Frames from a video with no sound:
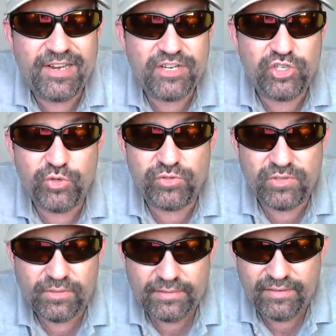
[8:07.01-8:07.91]

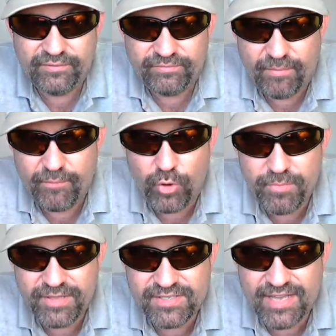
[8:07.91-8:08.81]
issues. I'm going to
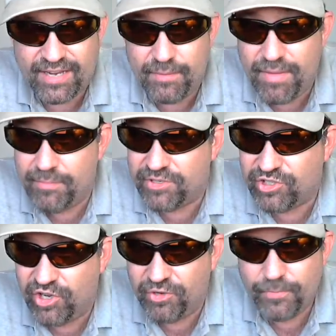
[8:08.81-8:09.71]
be the Second Amendment
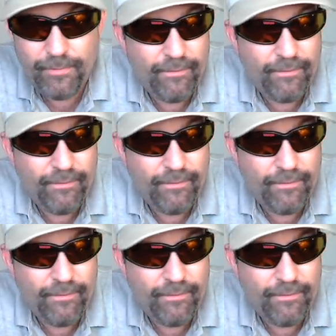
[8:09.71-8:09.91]
show.